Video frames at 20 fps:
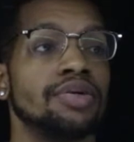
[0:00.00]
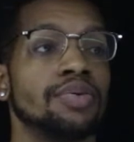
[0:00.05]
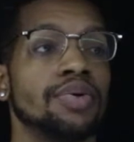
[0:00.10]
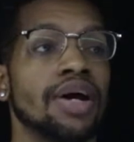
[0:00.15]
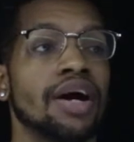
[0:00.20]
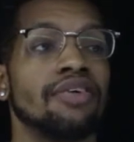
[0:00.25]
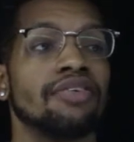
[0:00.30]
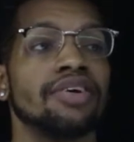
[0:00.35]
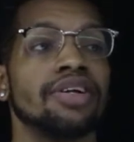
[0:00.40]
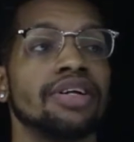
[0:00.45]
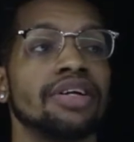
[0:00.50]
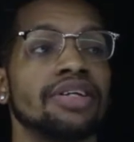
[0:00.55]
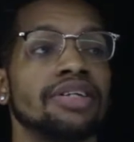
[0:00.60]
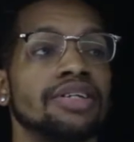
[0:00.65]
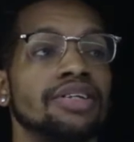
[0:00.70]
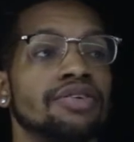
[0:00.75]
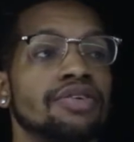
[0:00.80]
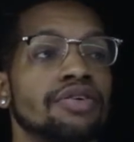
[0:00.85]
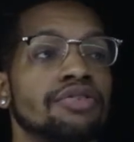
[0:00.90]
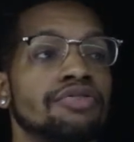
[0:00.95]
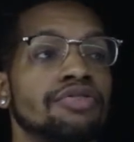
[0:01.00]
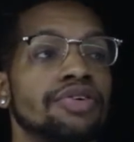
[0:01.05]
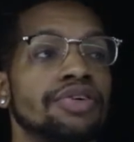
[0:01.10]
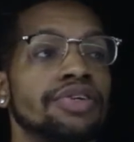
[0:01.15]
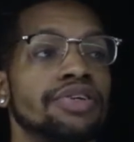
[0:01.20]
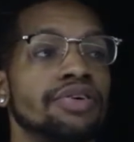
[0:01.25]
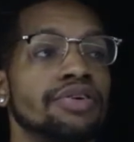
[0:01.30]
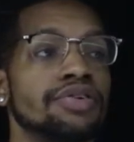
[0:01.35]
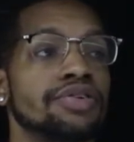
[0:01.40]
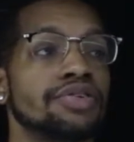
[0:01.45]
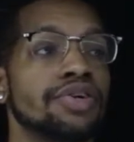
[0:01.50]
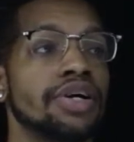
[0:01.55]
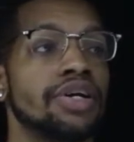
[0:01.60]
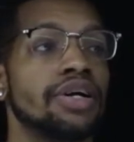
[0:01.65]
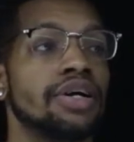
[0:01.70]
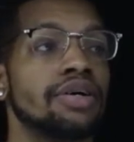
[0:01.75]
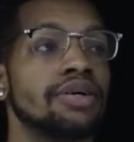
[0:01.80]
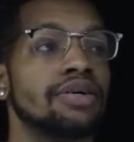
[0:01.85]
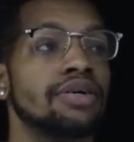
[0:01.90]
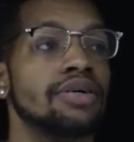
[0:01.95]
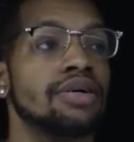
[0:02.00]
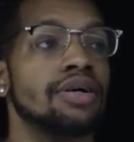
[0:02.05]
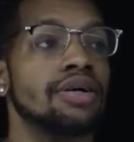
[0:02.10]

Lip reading: We're not really considering free throws right now,